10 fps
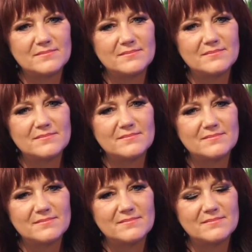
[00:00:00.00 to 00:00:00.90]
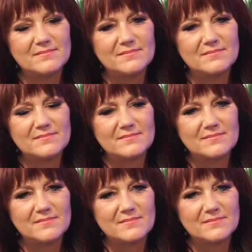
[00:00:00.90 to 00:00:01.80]

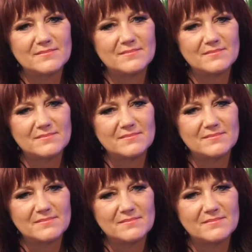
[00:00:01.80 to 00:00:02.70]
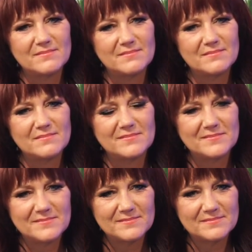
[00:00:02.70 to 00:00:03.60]

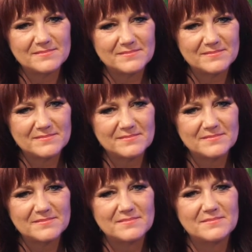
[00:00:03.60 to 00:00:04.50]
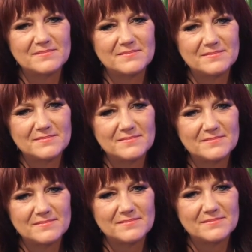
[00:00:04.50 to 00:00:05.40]

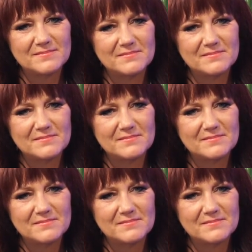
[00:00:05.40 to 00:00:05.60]
The person shown says nothing.